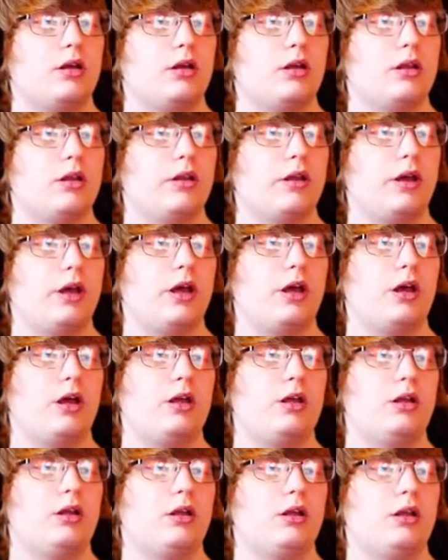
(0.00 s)
There you
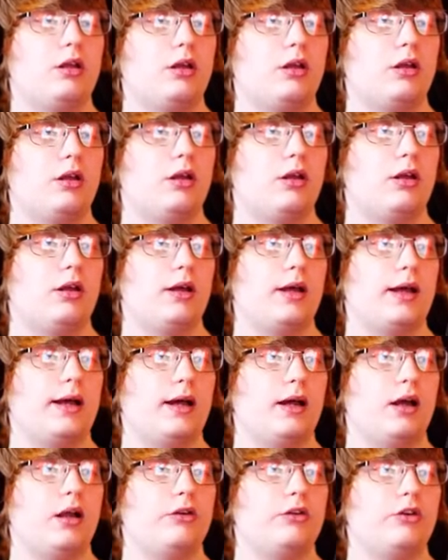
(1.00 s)
go
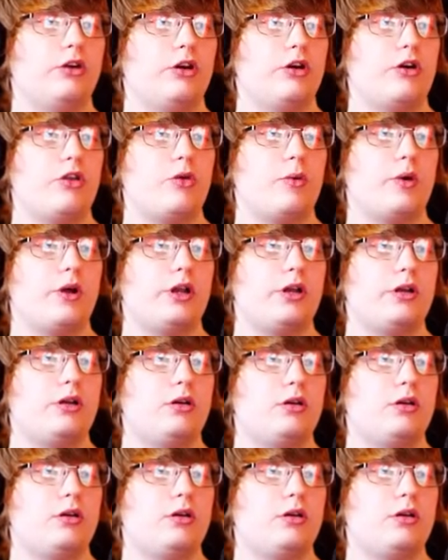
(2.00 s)
and another one.